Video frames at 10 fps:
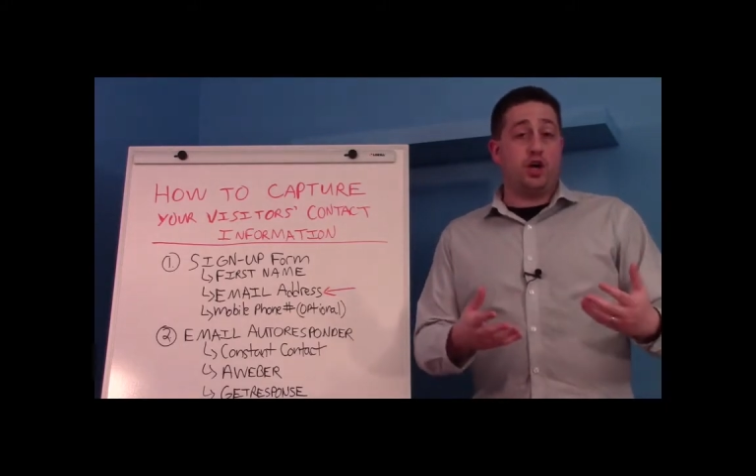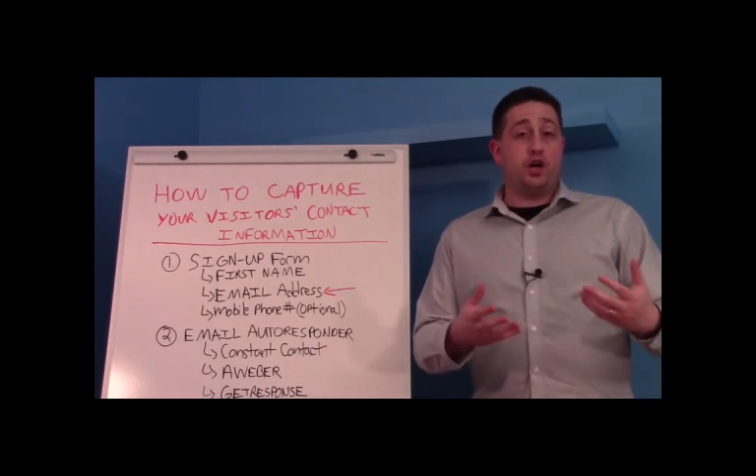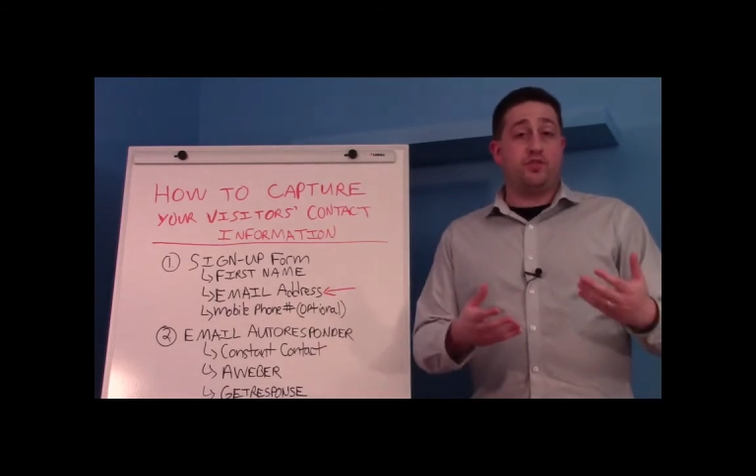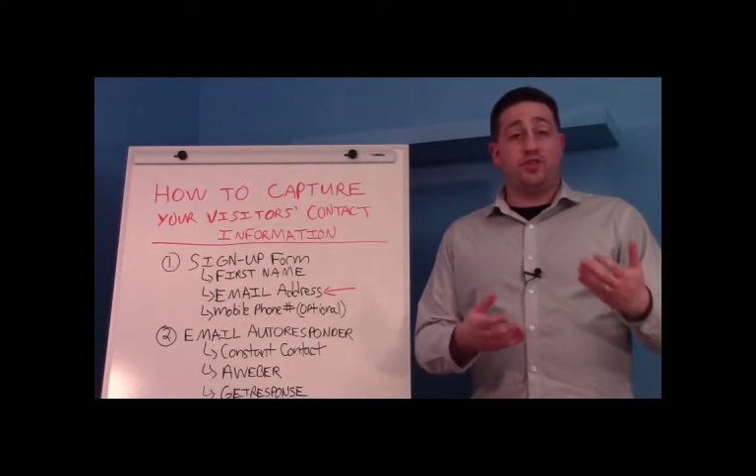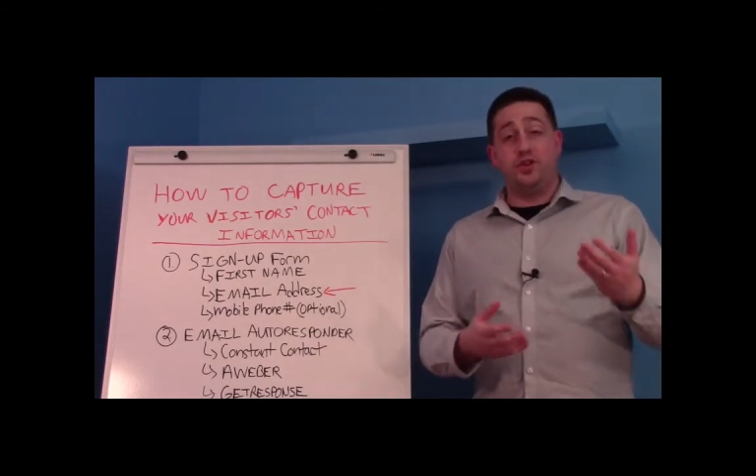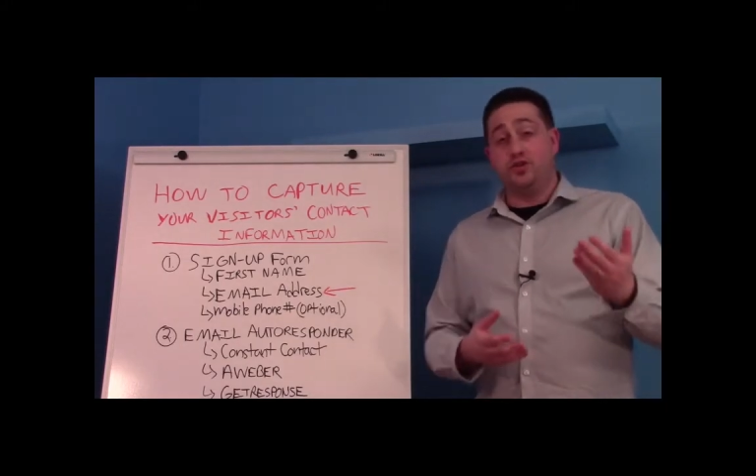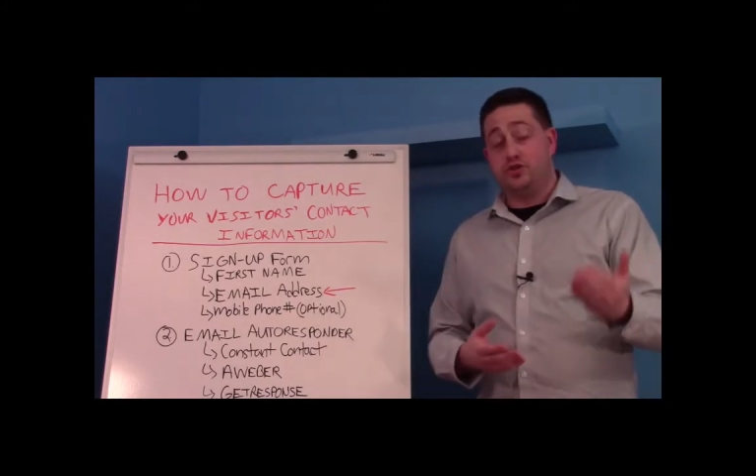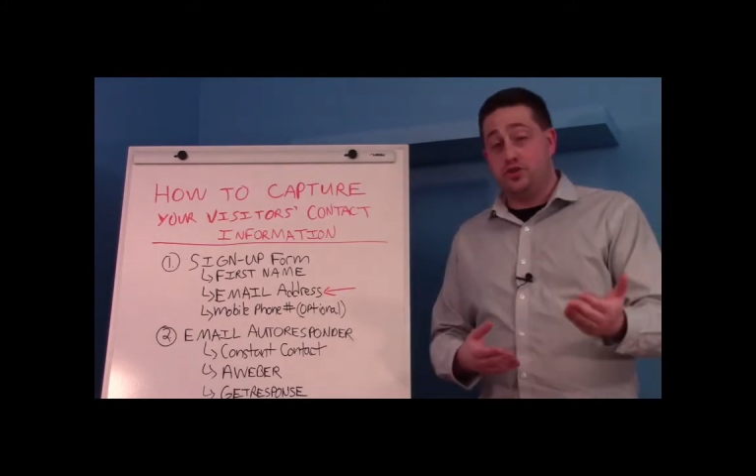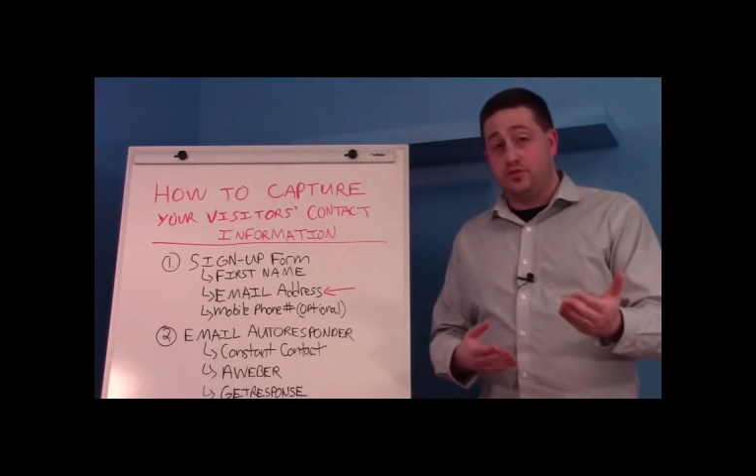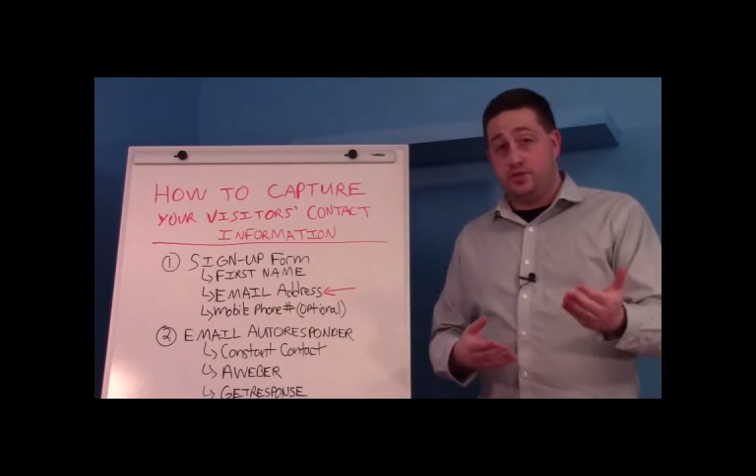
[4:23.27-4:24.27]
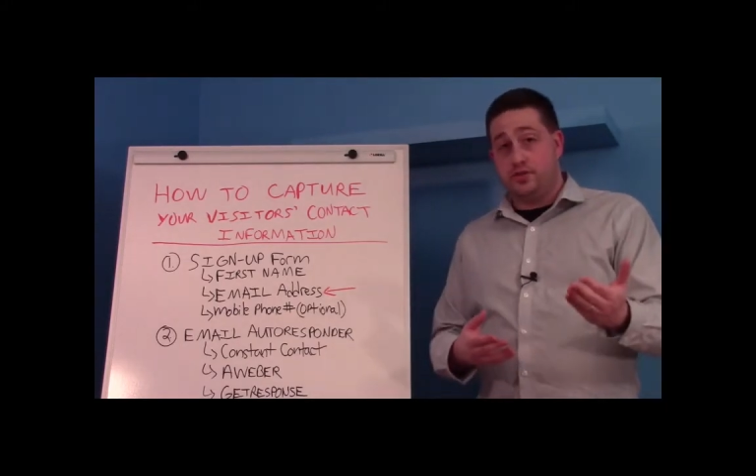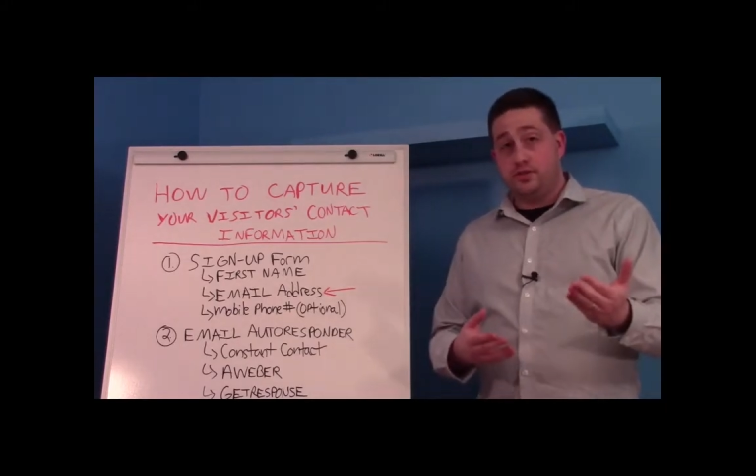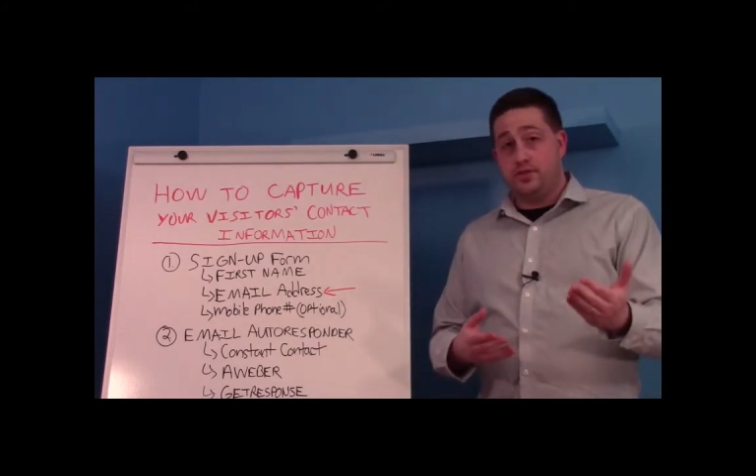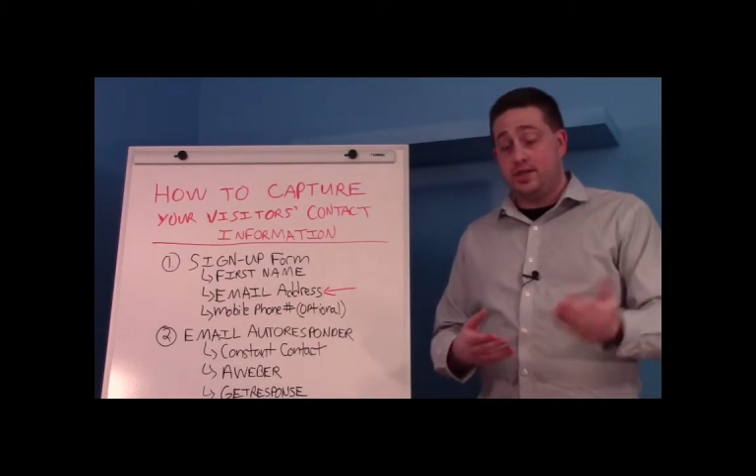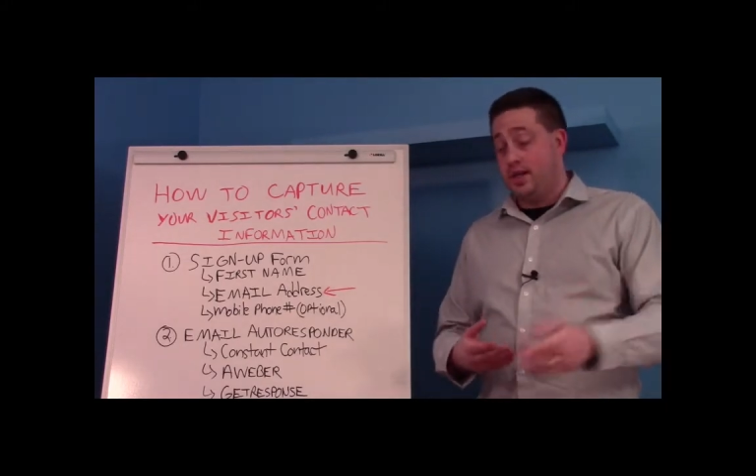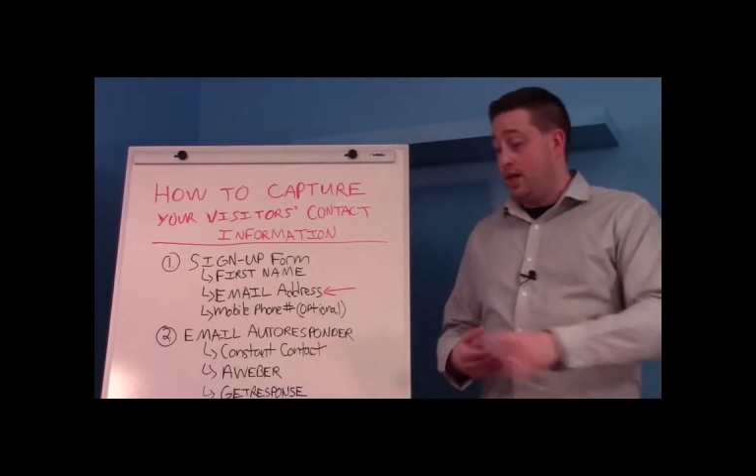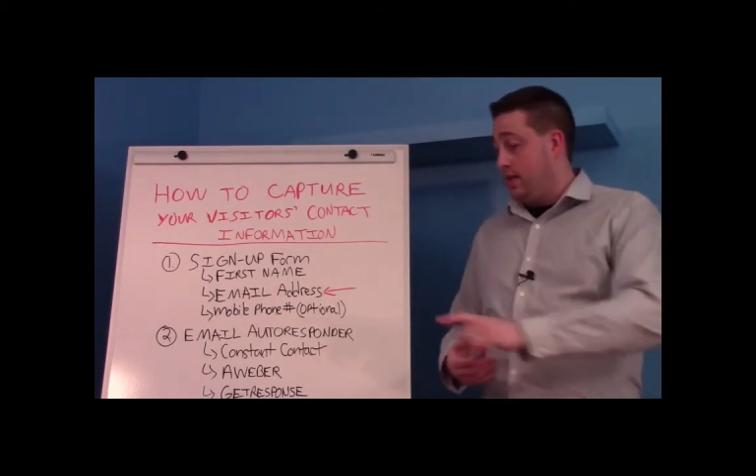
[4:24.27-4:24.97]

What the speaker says: offer in your services,